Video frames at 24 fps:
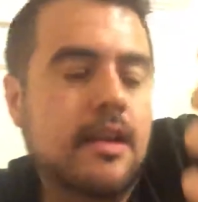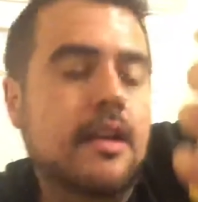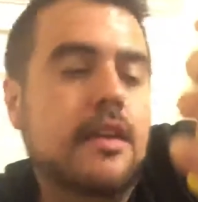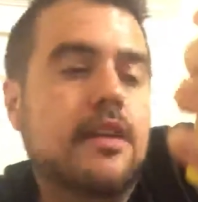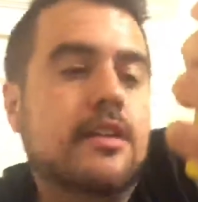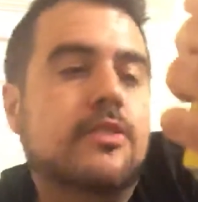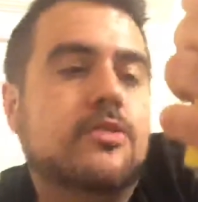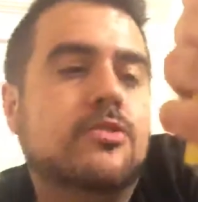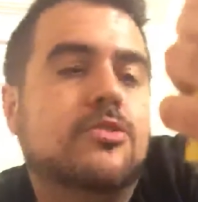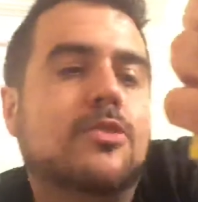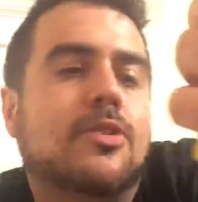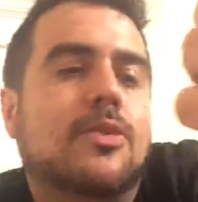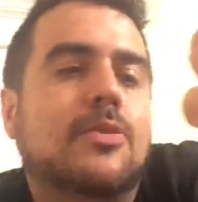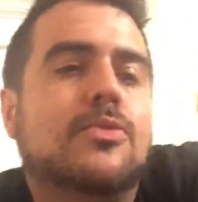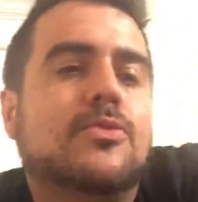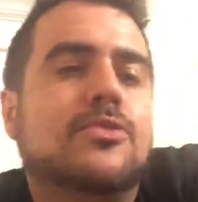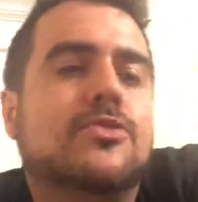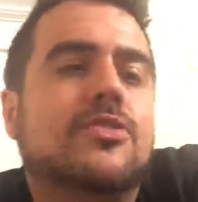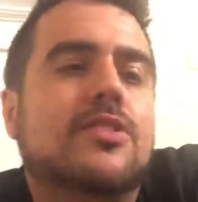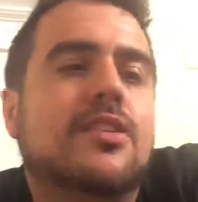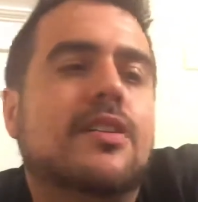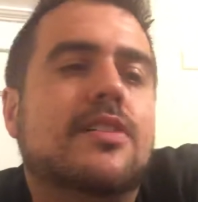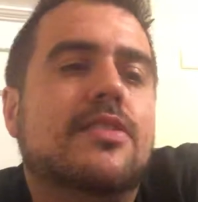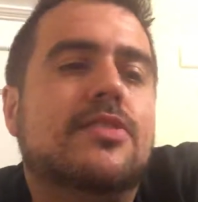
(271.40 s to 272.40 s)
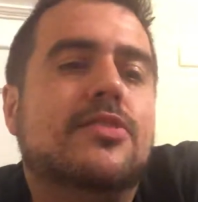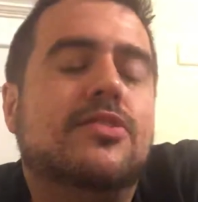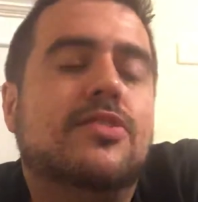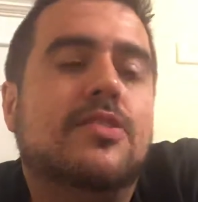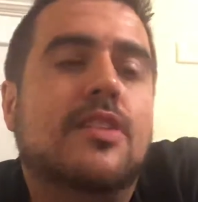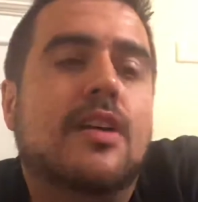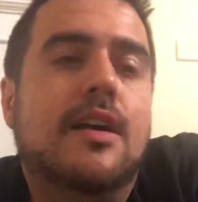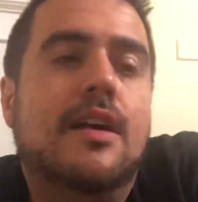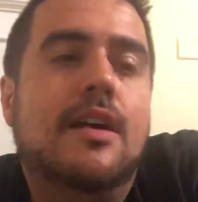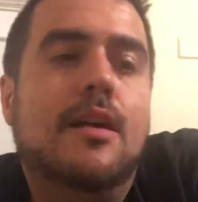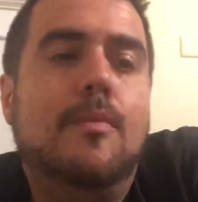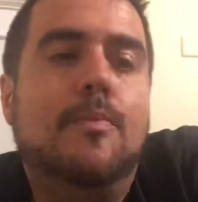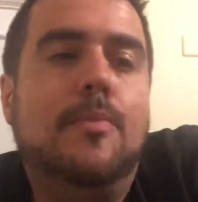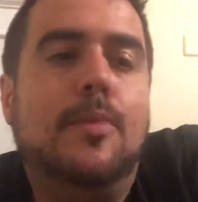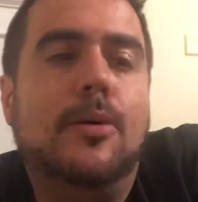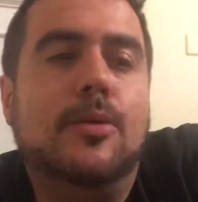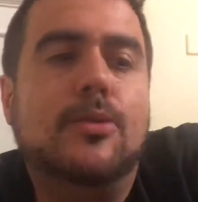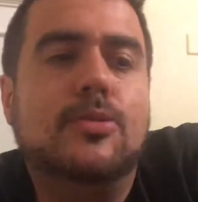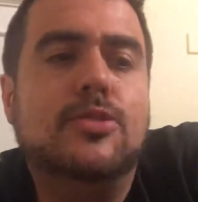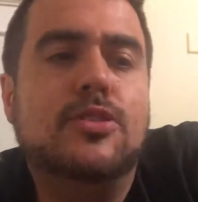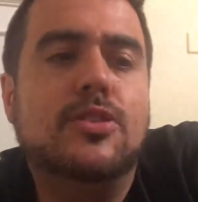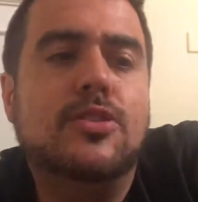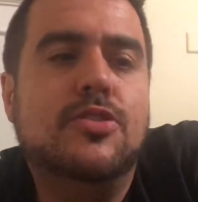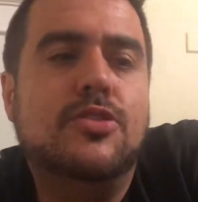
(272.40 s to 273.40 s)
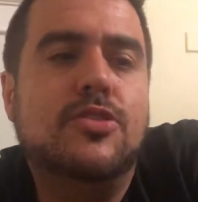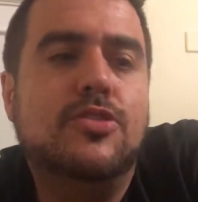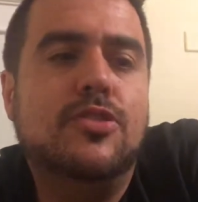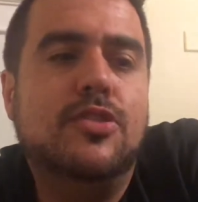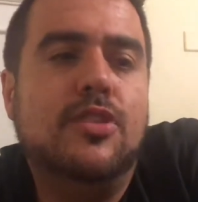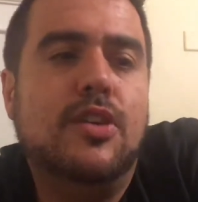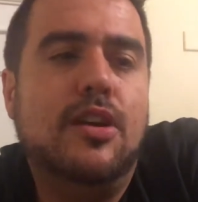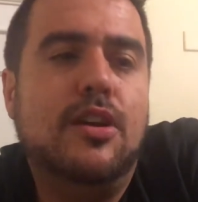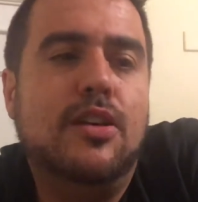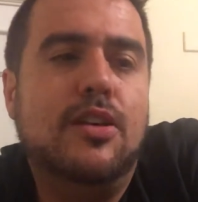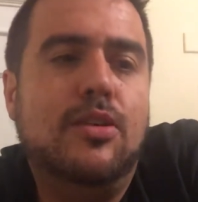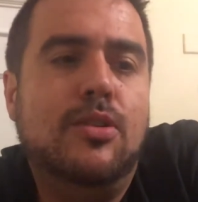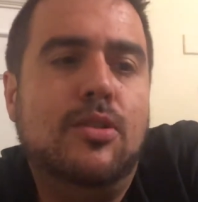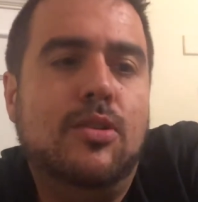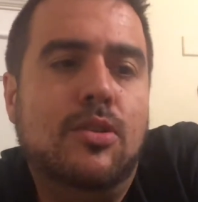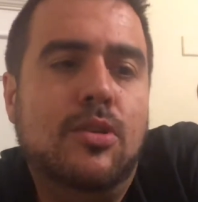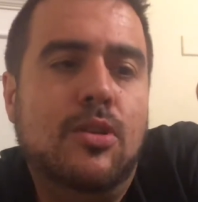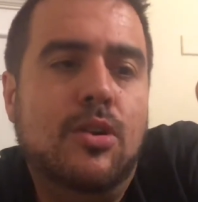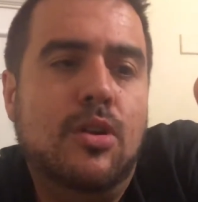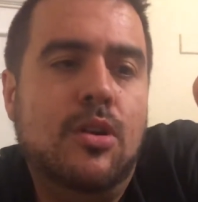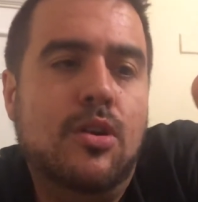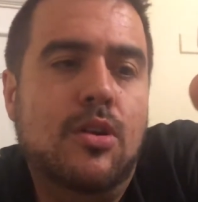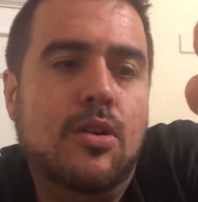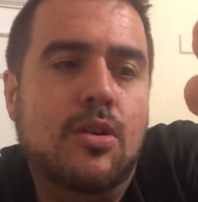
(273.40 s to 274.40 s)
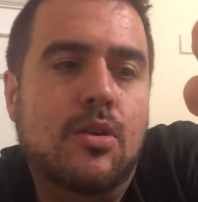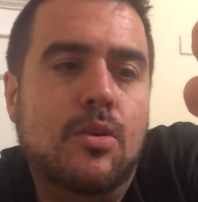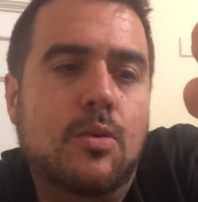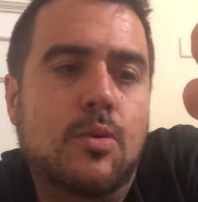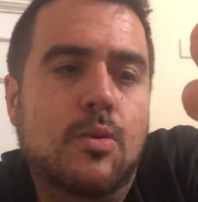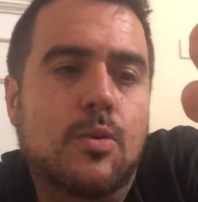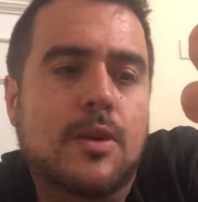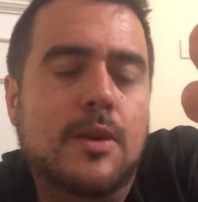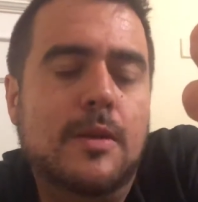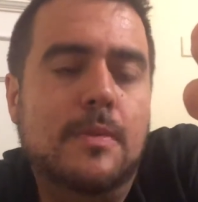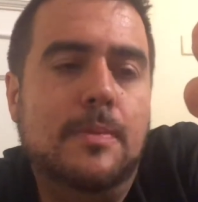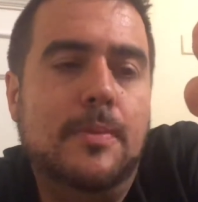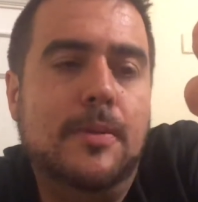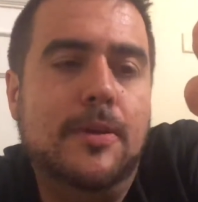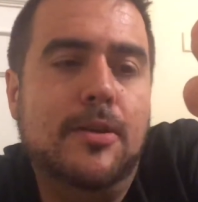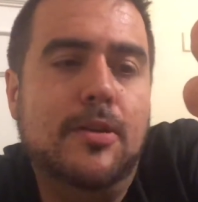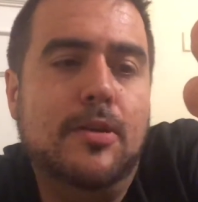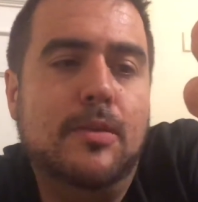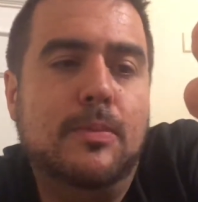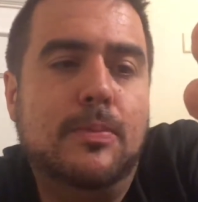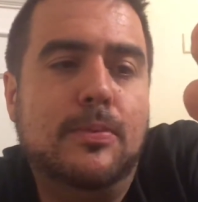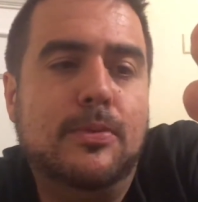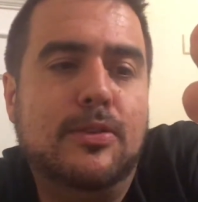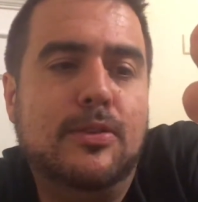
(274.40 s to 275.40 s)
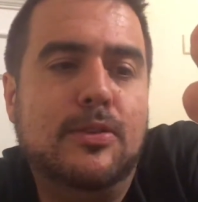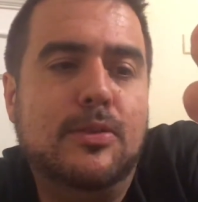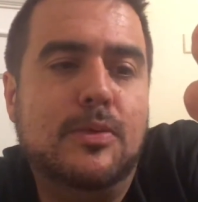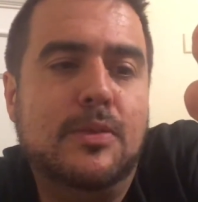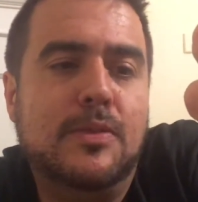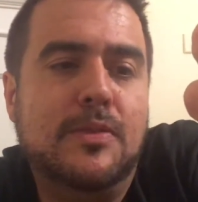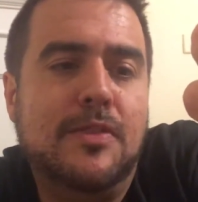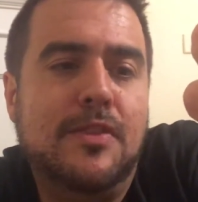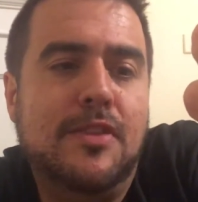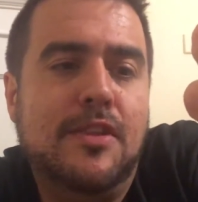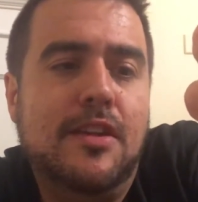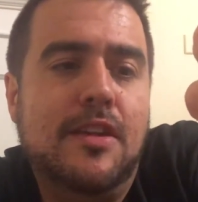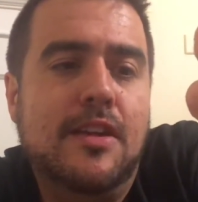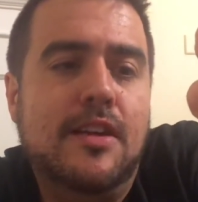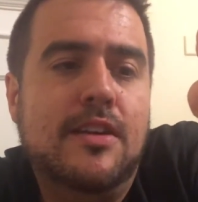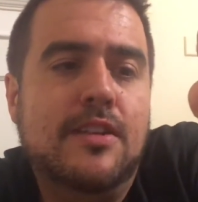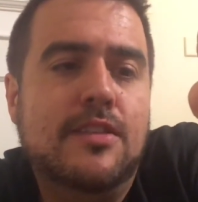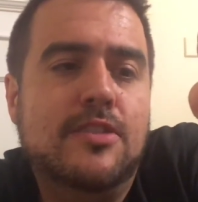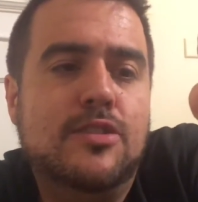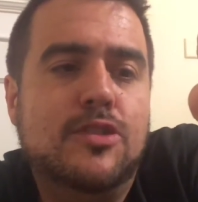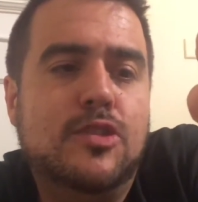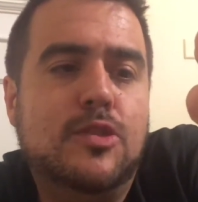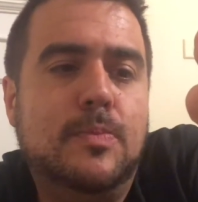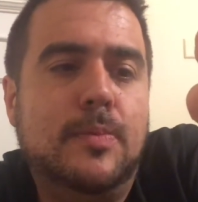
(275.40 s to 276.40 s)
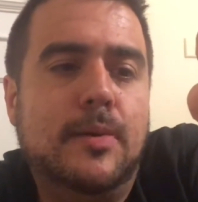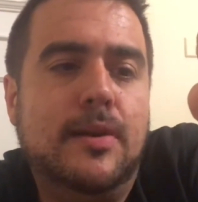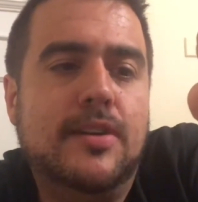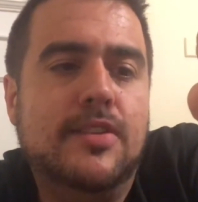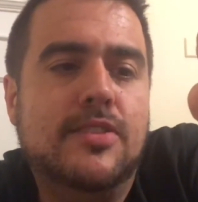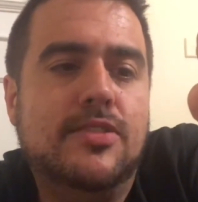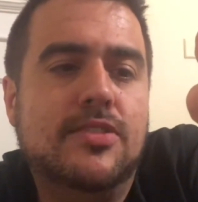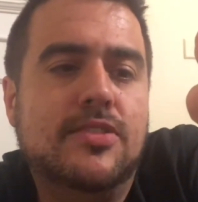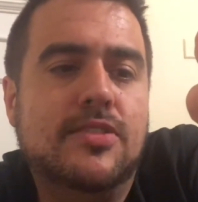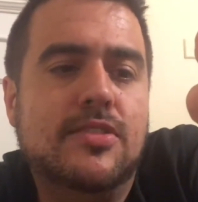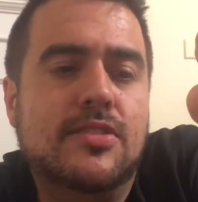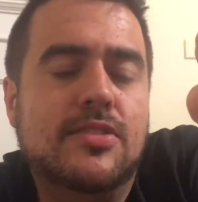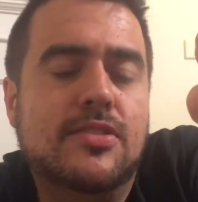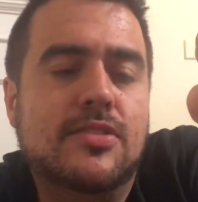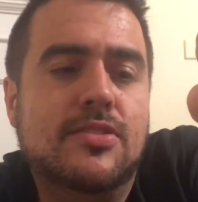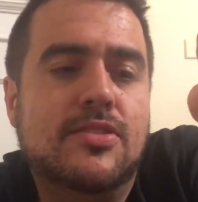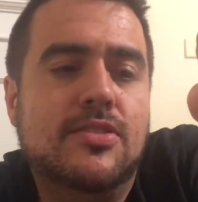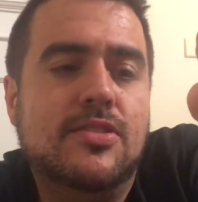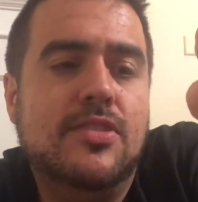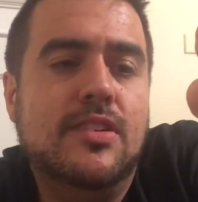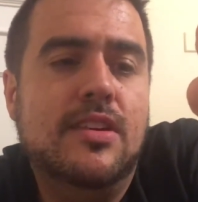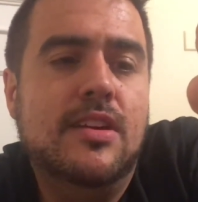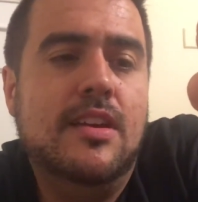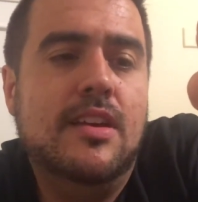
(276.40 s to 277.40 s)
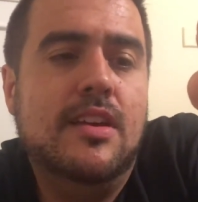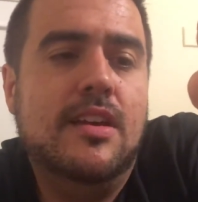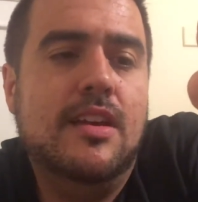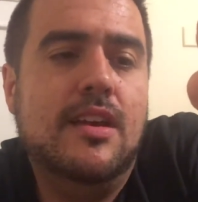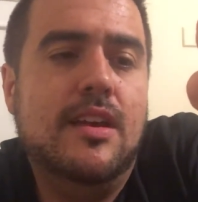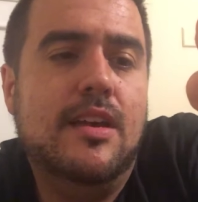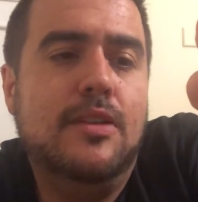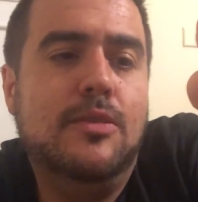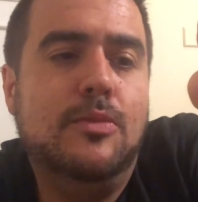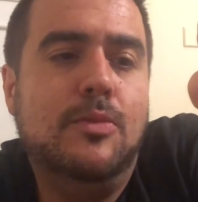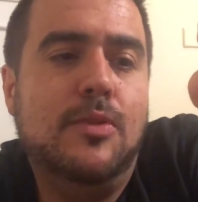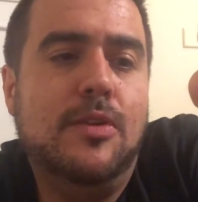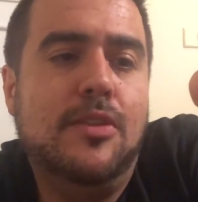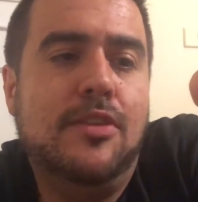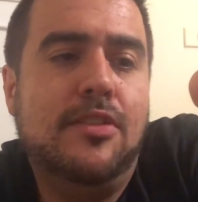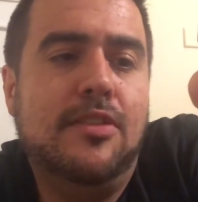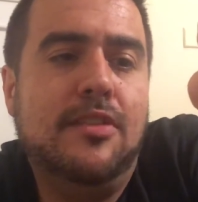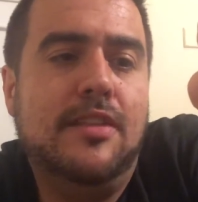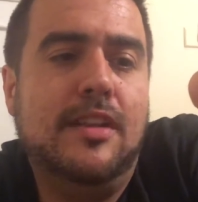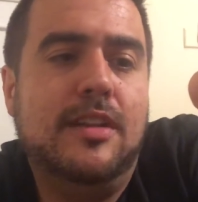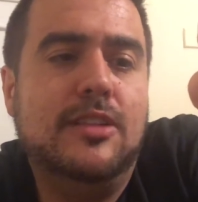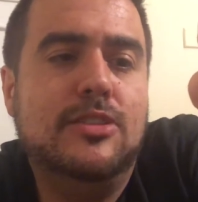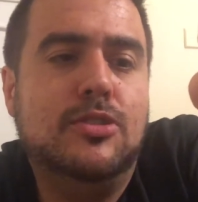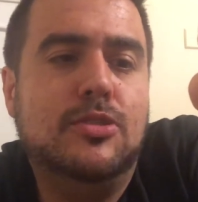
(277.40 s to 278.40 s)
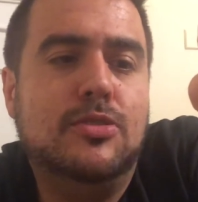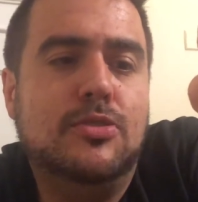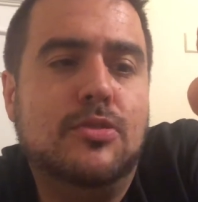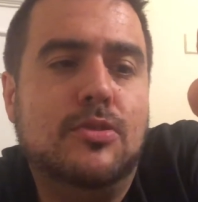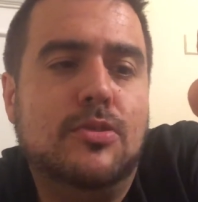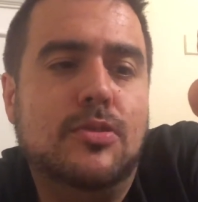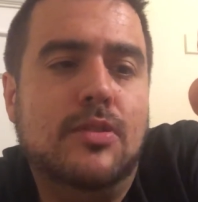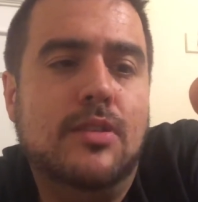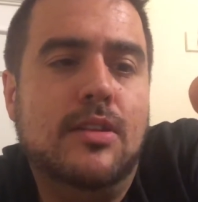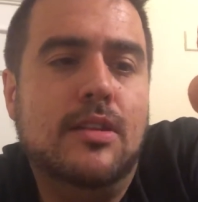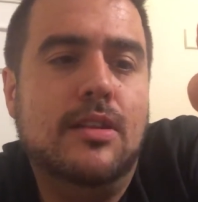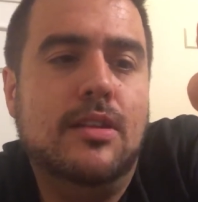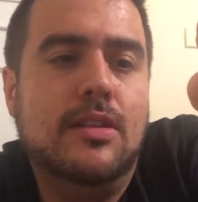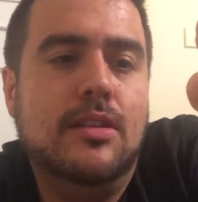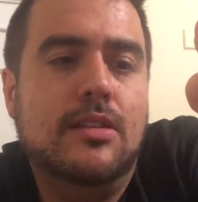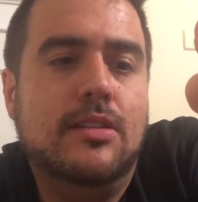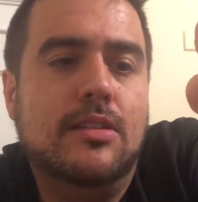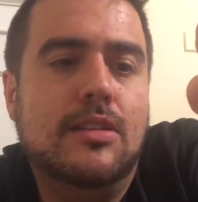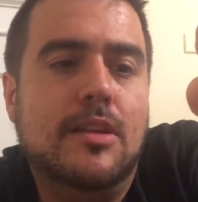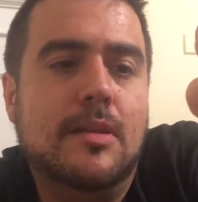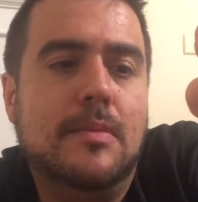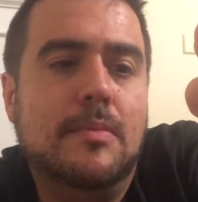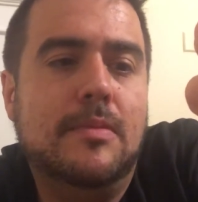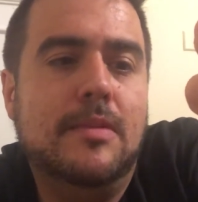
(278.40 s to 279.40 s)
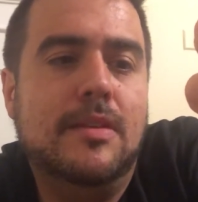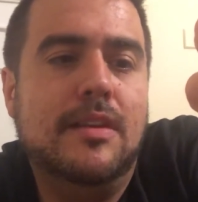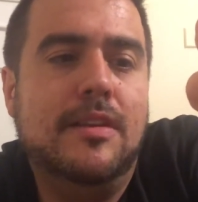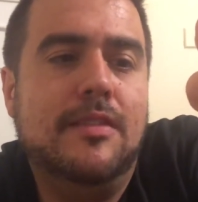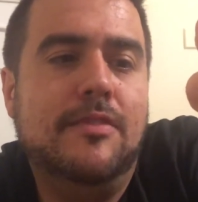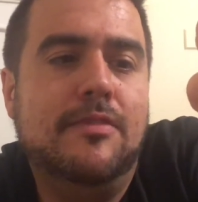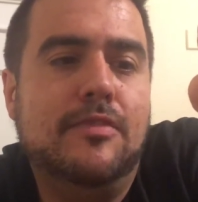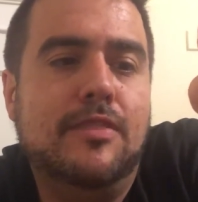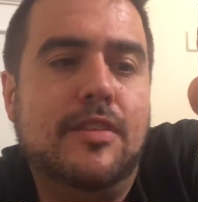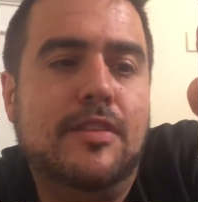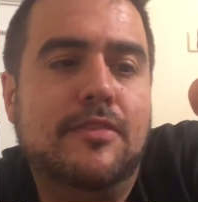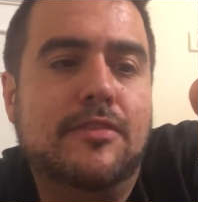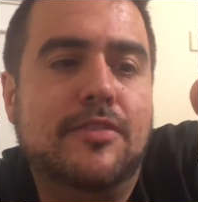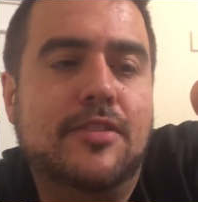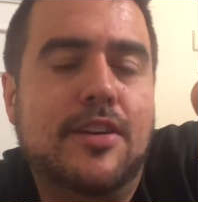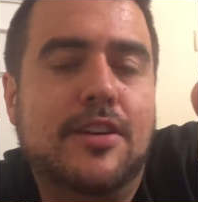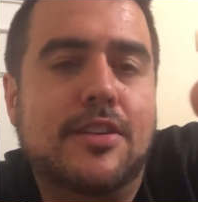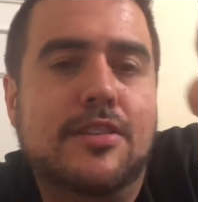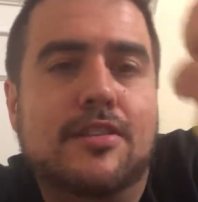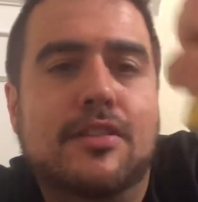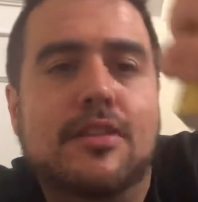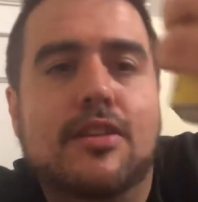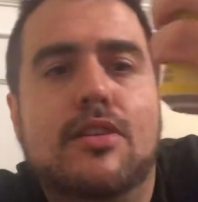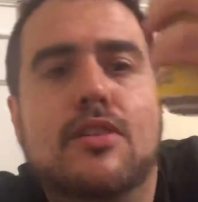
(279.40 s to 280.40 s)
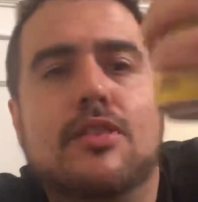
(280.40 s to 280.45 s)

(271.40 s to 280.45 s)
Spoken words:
So it says Belgian style wheat beer brewed with spices and with natural lemonade flavor added.